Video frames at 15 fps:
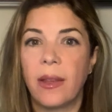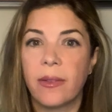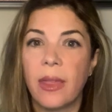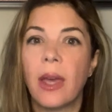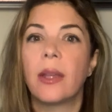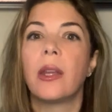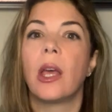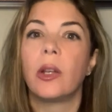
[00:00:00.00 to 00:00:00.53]
is
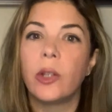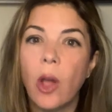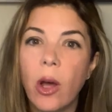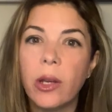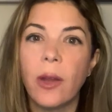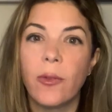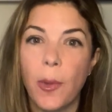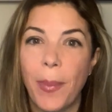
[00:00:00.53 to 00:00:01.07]
that a
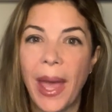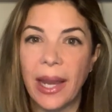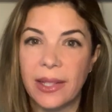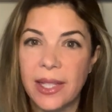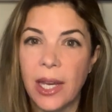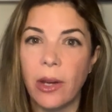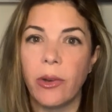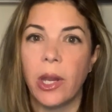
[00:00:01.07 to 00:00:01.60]
lot of the
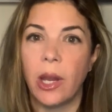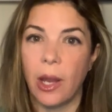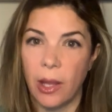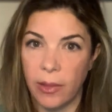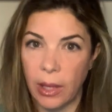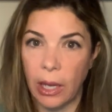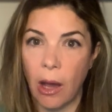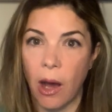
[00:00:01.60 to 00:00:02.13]
bacteria
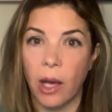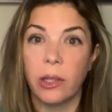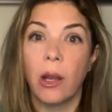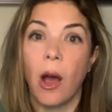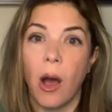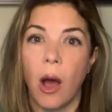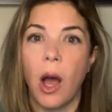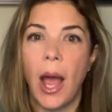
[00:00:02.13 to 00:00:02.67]
in the
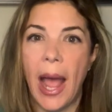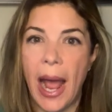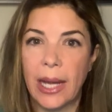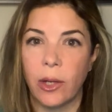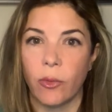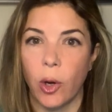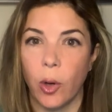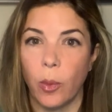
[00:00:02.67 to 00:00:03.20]
gut are
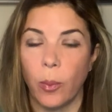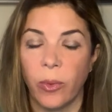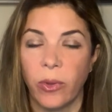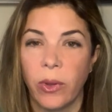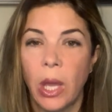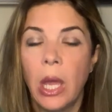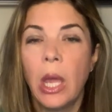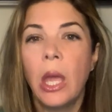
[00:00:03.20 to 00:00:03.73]

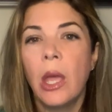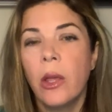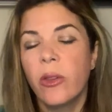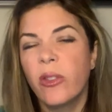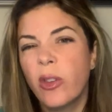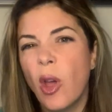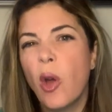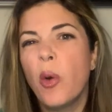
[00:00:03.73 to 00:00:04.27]
anaerobes.
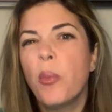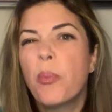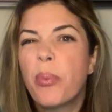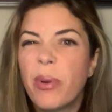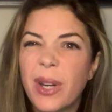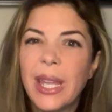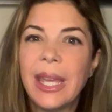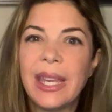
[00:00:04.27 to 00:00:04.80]
So
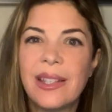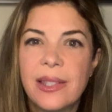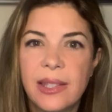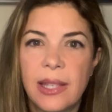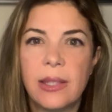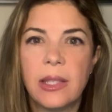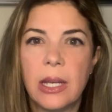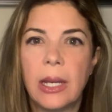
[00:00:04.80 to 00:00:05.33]
pretty
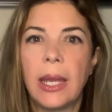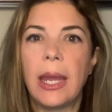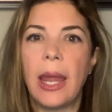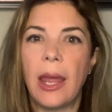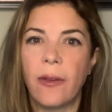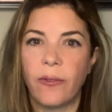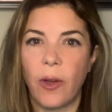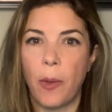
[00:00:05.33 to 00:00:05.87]

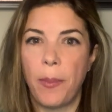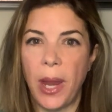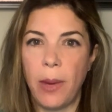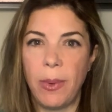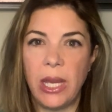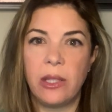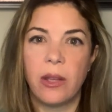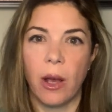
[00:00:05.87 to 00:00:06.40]
consistently, if a
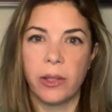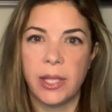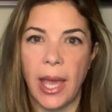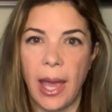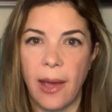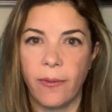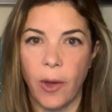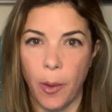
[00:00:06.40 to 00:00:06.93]
baby does
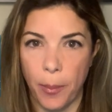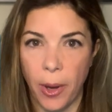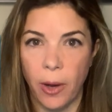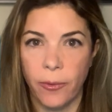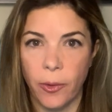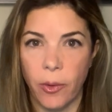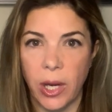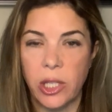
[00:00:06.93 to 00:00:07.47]
have a
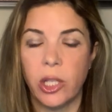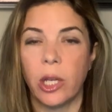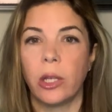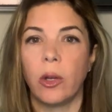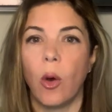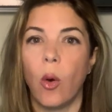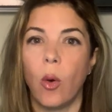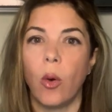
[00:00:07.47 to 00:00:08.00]

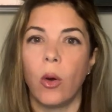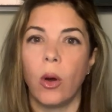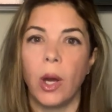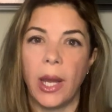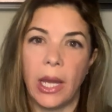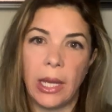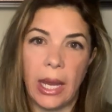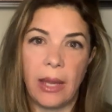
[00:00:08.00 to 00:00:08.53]
perforation
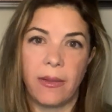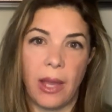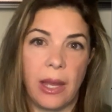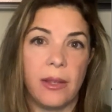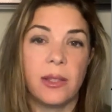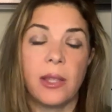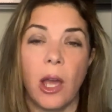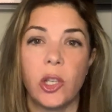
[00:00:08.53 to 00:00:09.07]
or it is
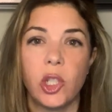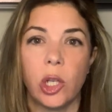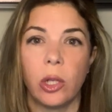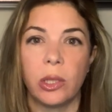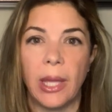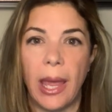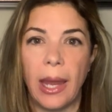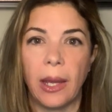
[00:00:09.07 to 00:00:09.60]
a
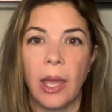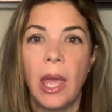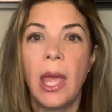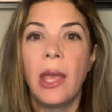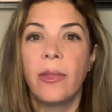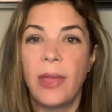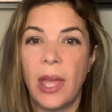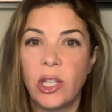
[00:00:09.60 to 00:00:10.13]
surgical NEC,
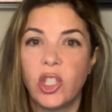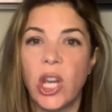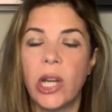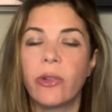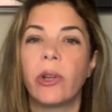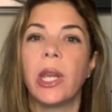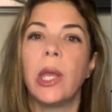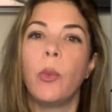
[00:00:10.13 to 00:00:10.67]
then
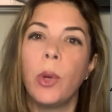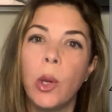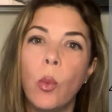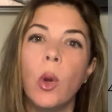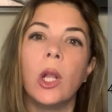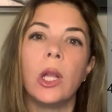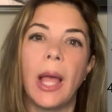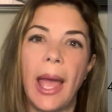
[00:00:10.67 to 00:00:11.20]
generally we
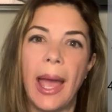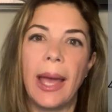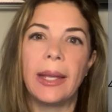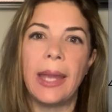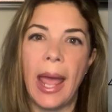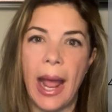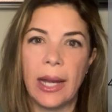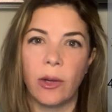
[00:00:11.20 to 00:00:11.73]
will
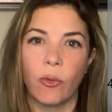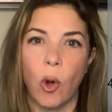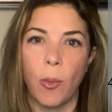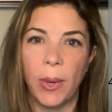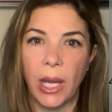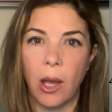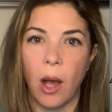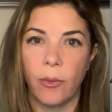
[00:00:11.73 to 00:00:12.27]
add
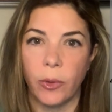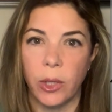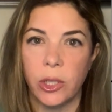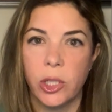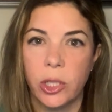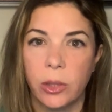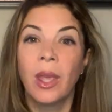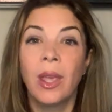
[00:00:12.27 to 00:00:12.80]
anaerobic coverage.